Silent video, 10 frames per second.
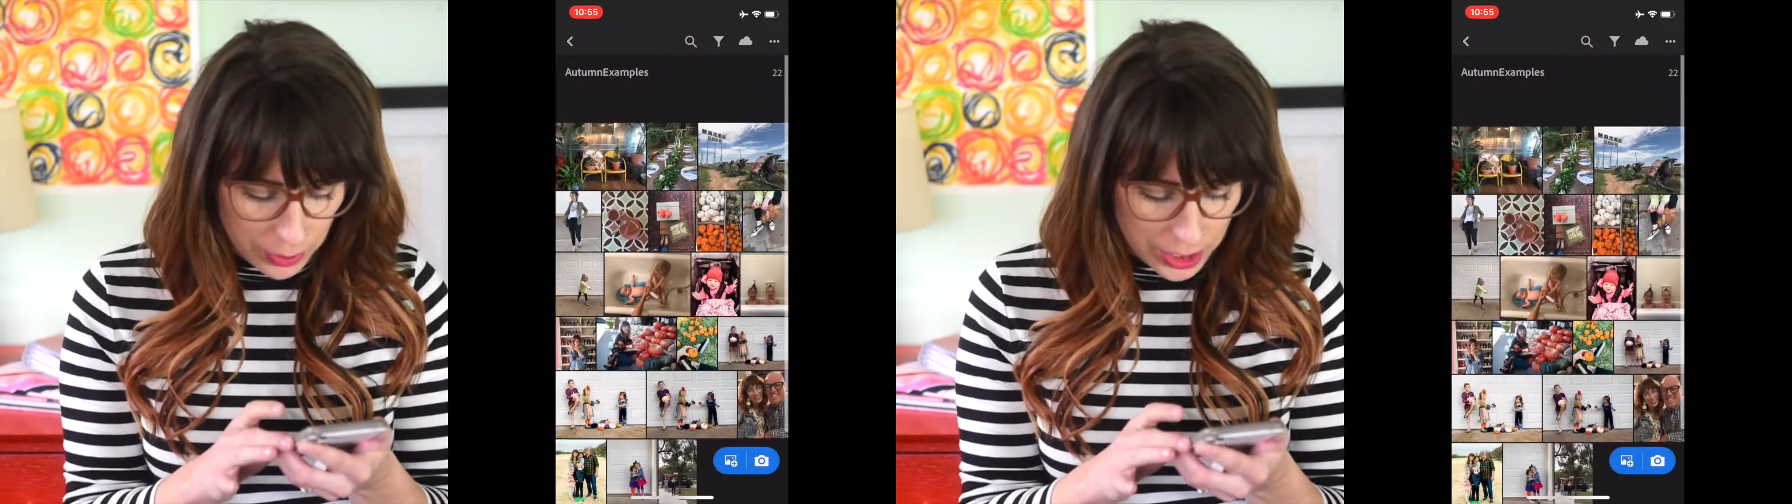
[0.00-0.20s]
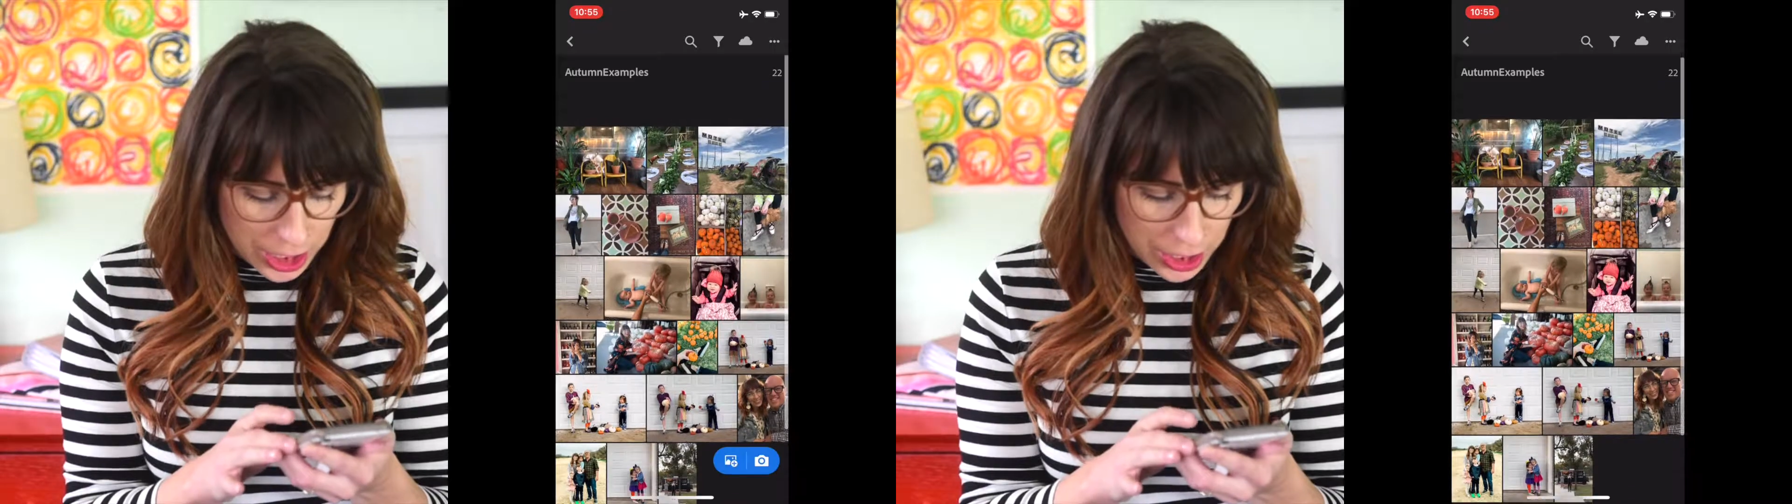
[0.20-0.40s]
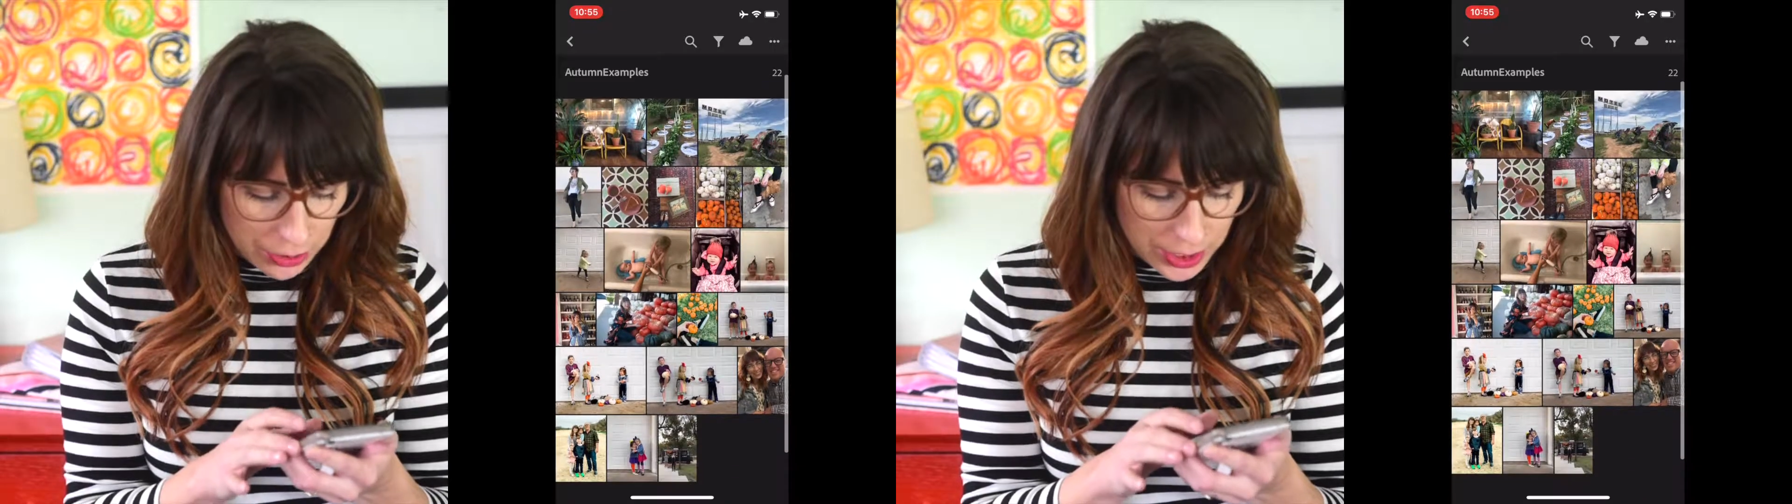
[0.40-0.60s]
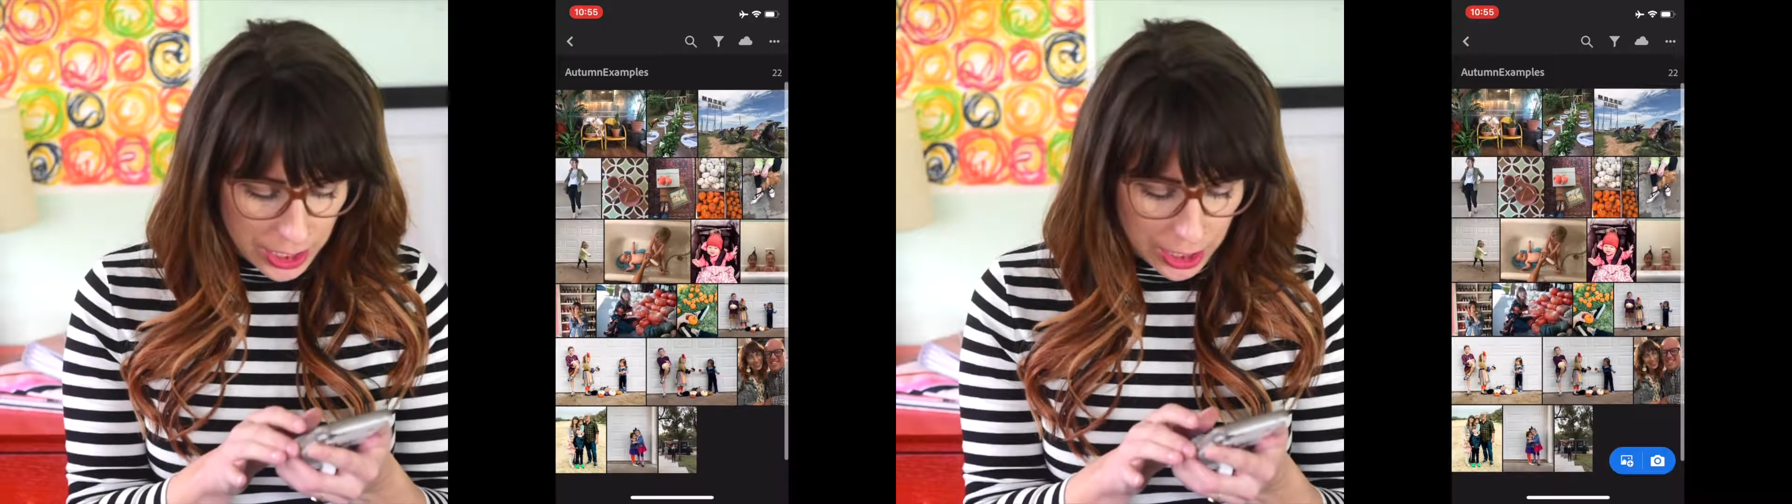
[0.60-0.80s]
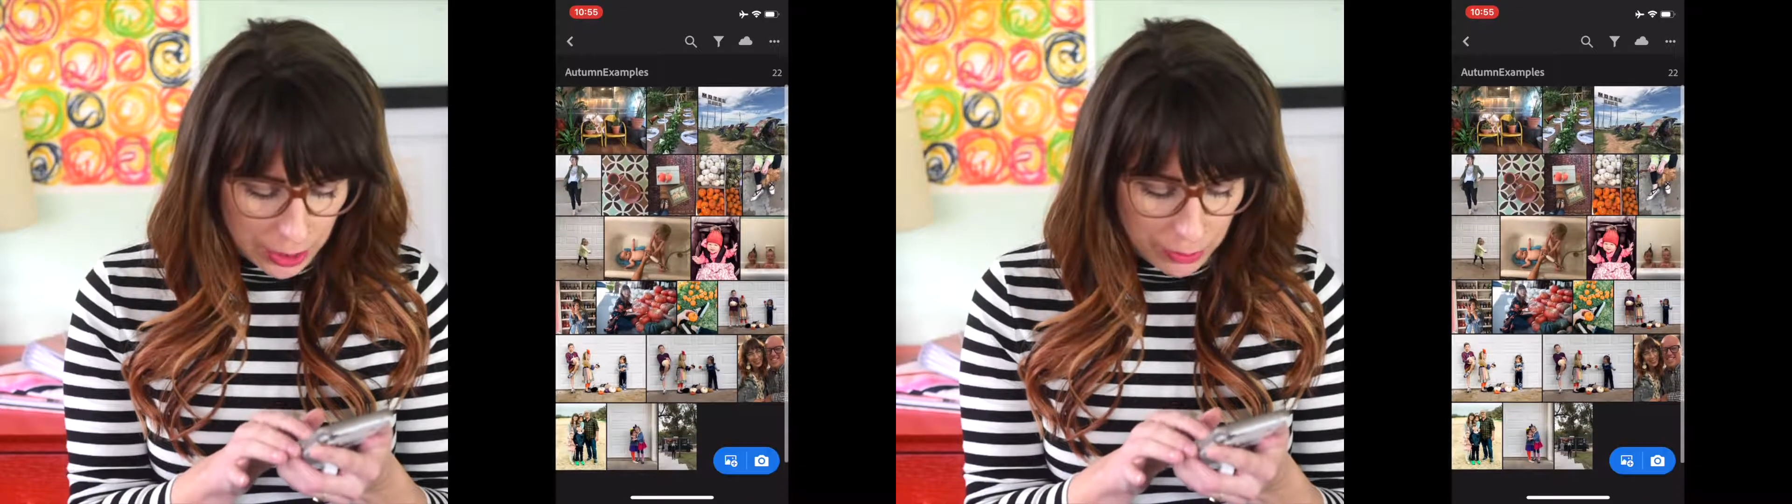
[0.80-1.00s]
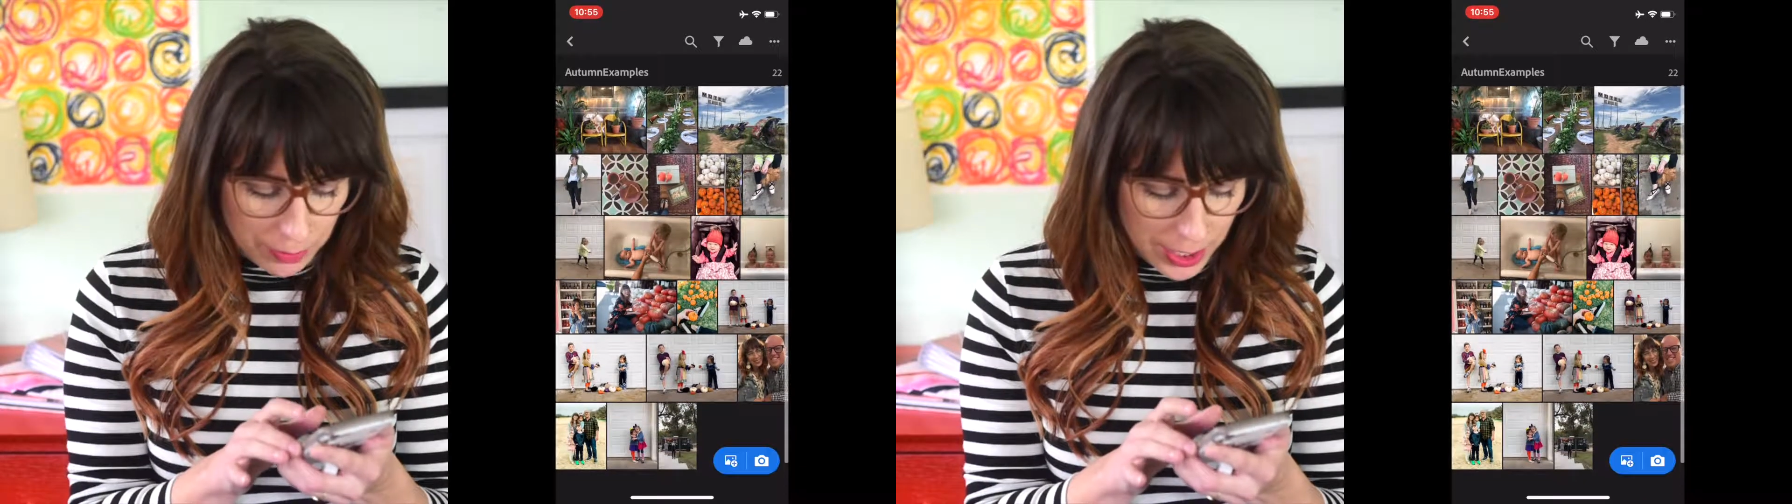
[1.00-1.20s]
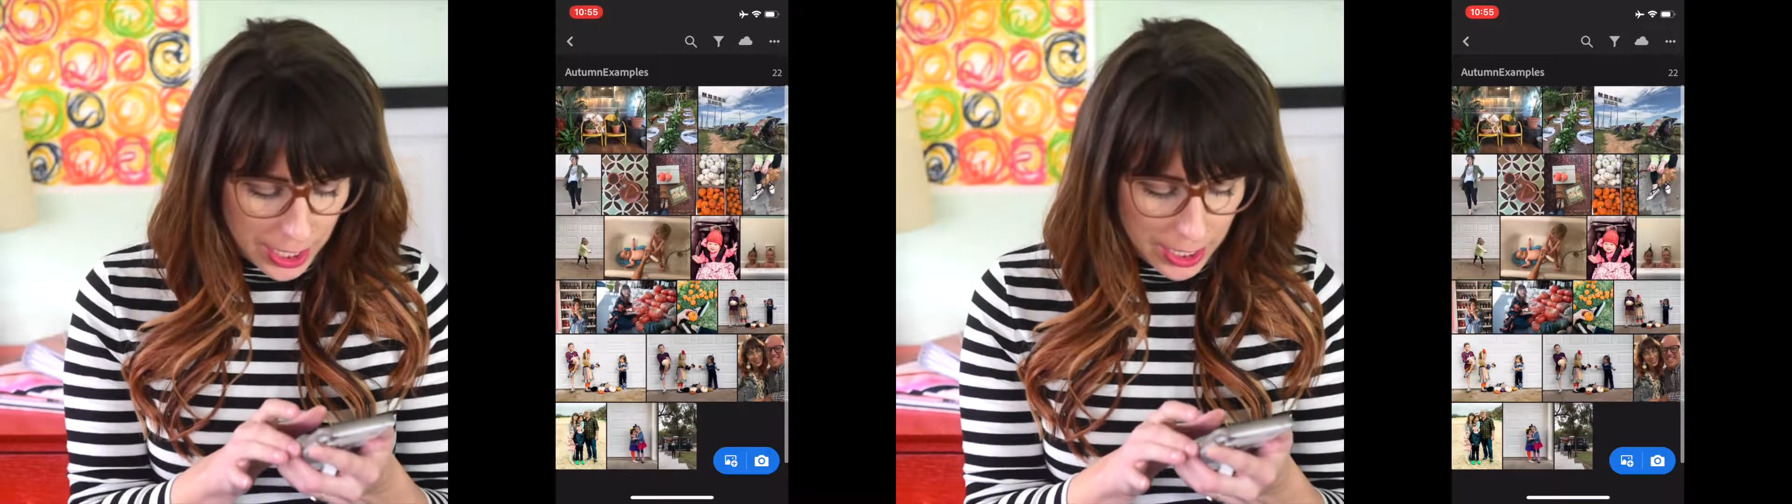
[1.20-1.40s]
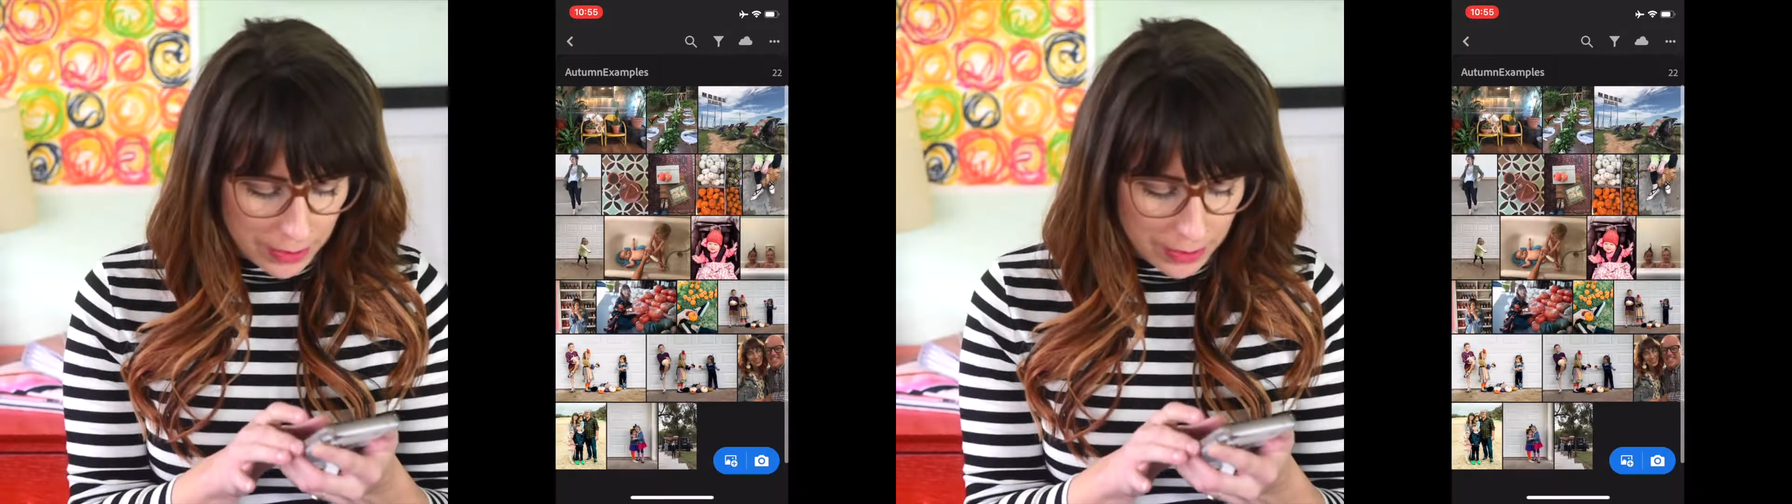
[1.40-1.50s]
one to use here would be